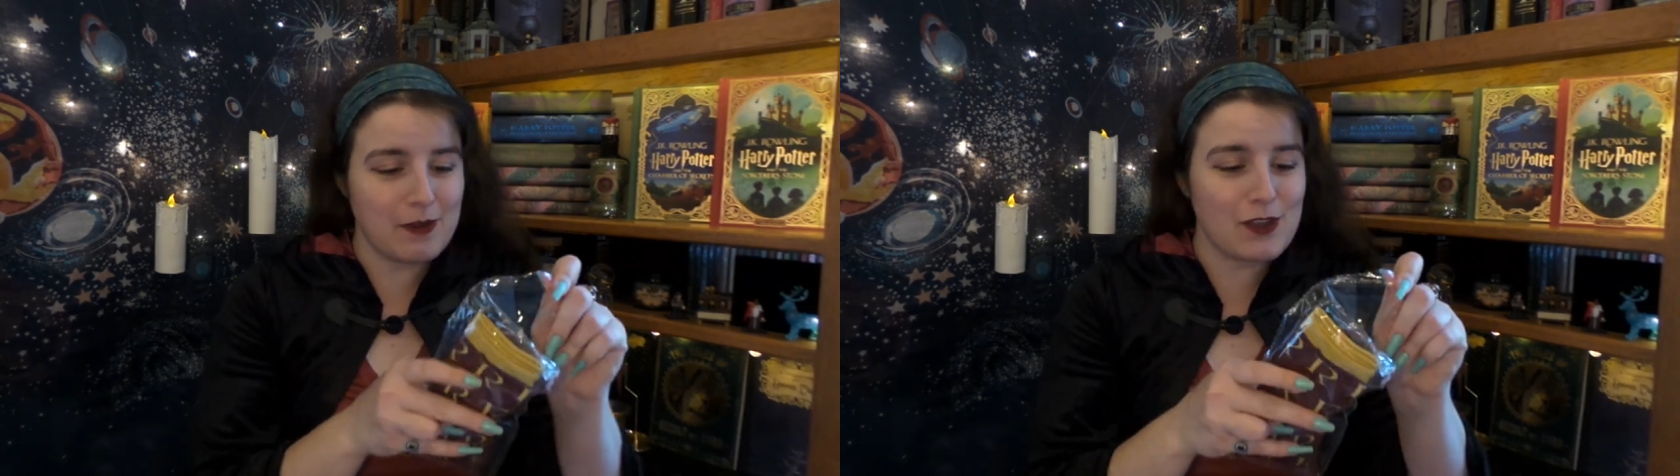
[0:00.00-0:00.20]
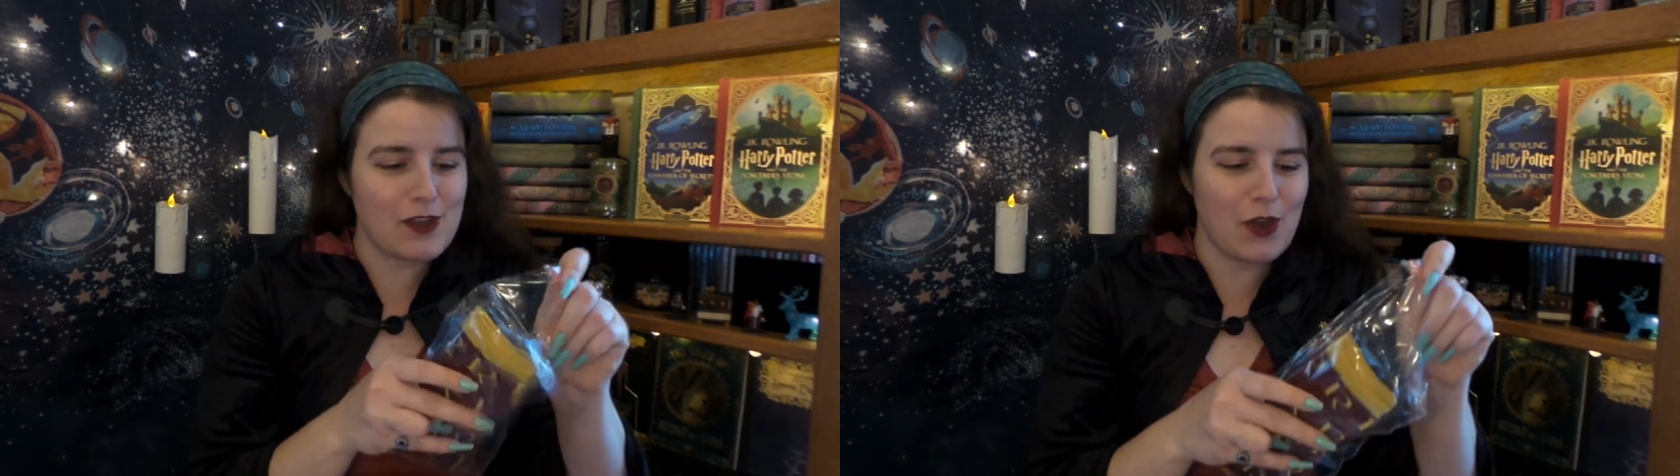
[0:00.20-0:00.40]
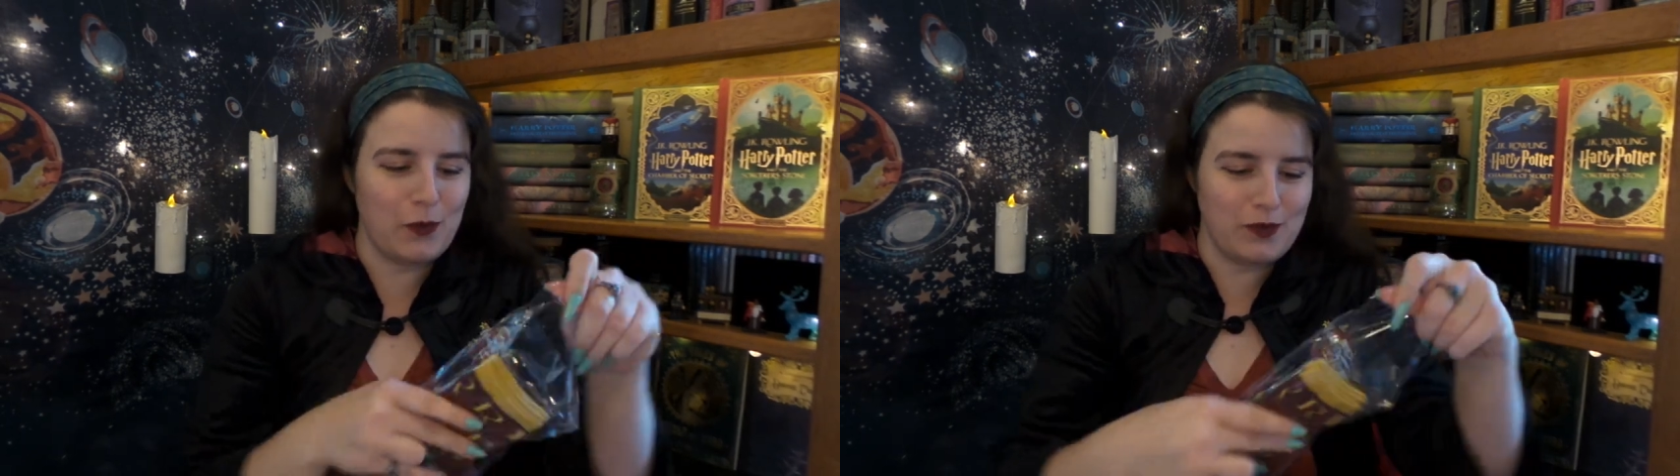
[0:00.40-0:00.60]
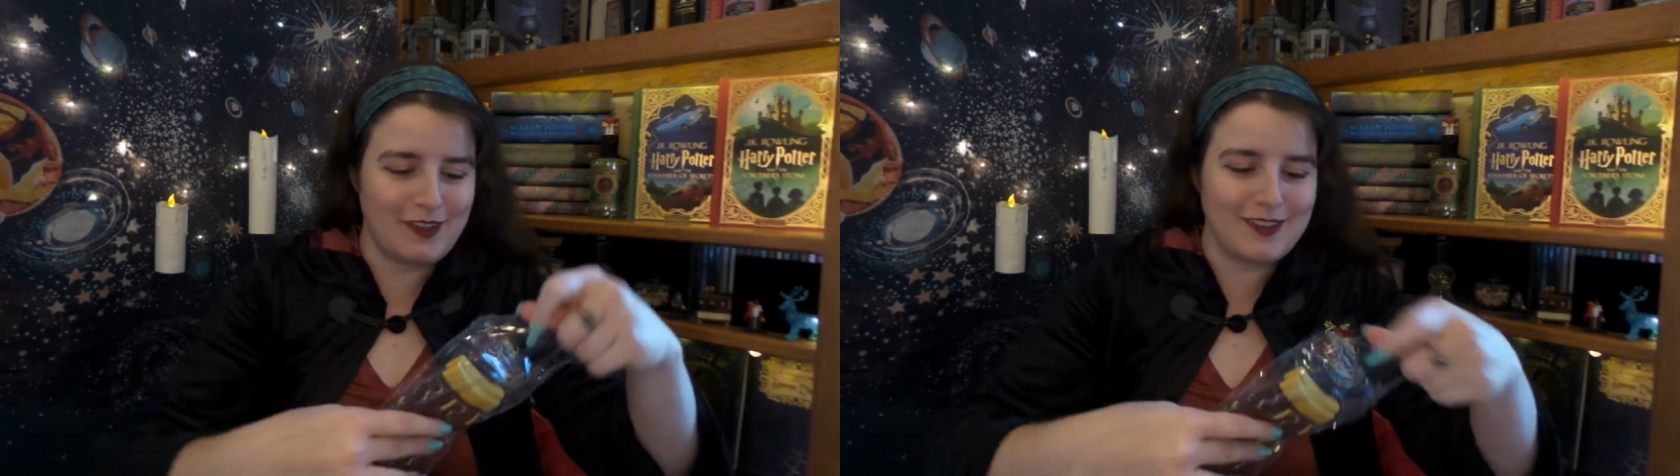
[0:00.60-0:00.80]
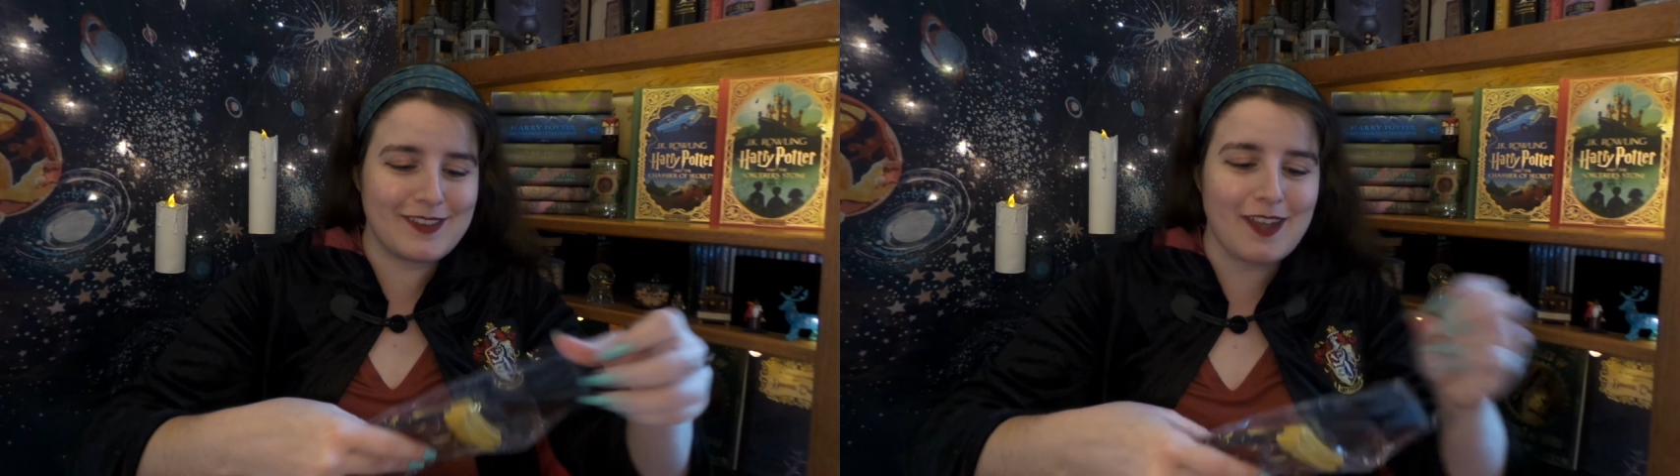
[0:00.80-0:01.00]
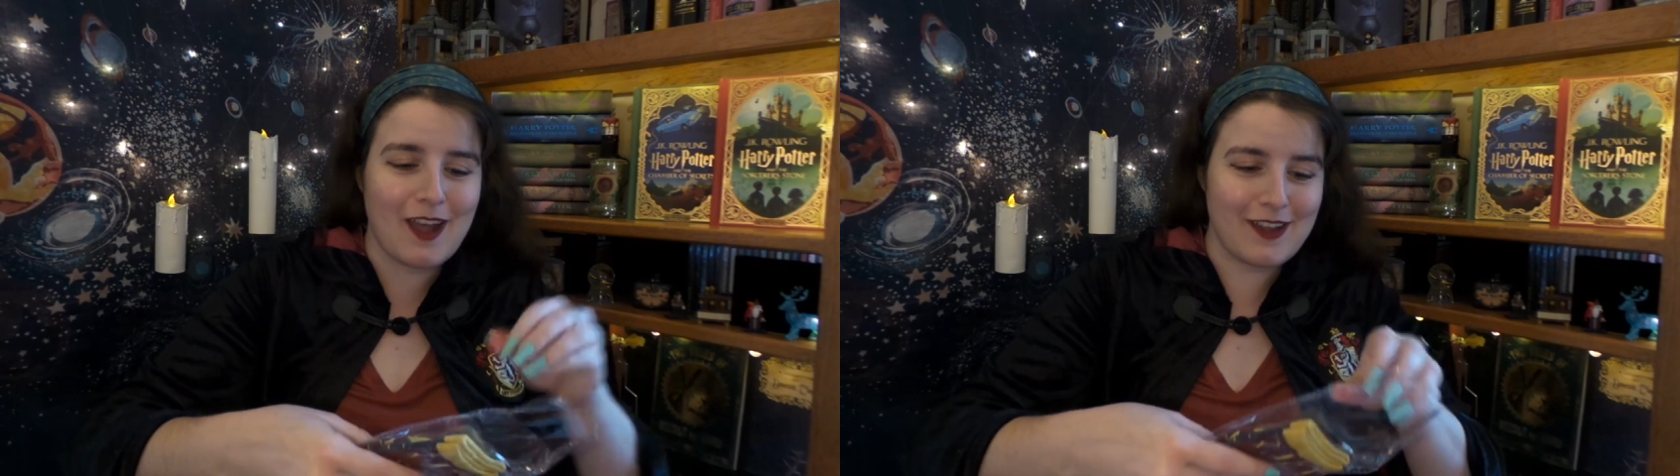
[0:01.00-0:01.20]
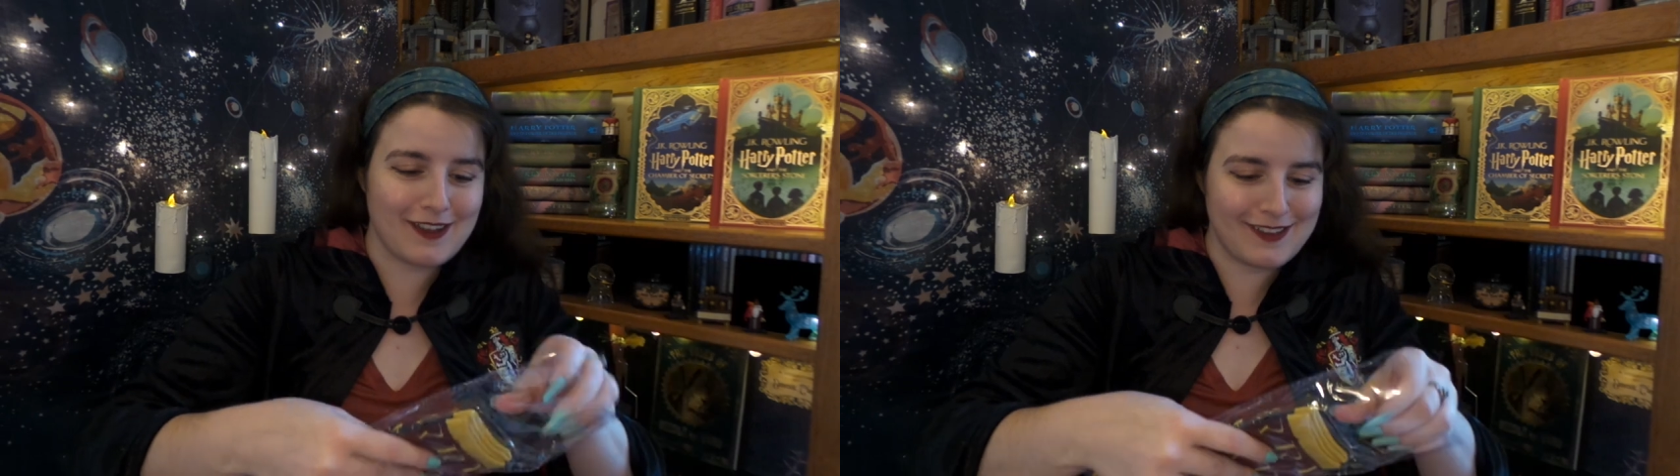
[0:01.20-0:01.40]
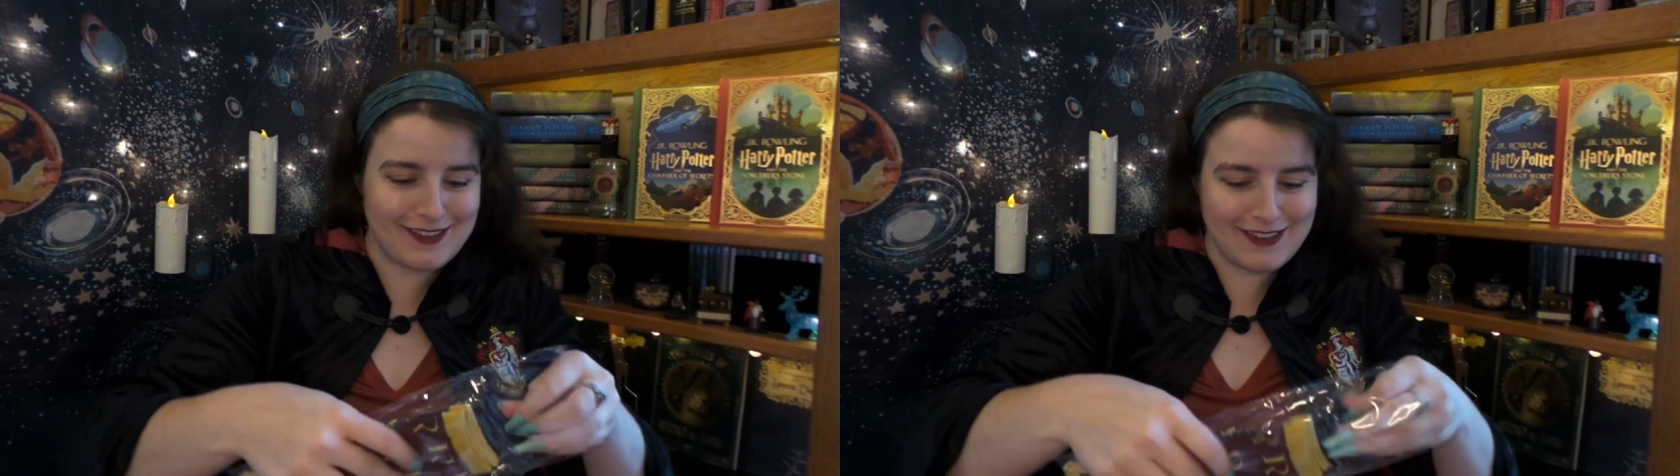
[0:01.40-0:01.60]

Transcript: cozy socks.